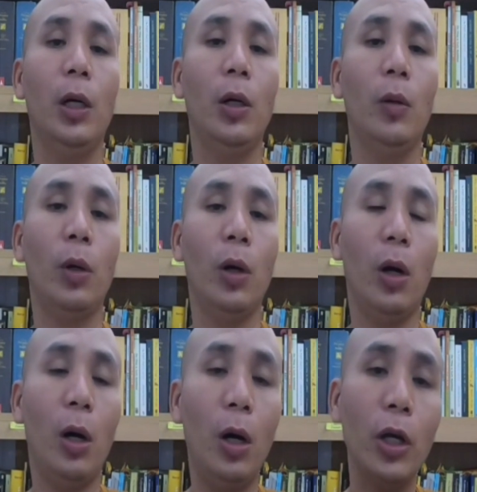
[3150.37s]
for
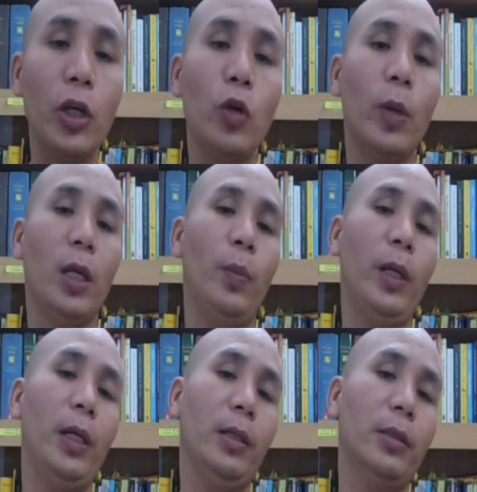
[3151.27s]
all human
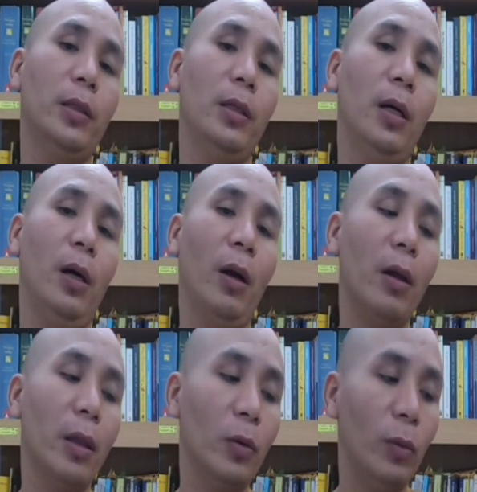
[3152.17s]
beings around the
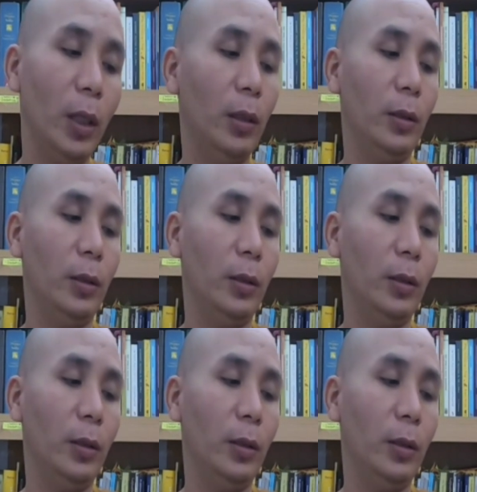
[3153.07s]
world.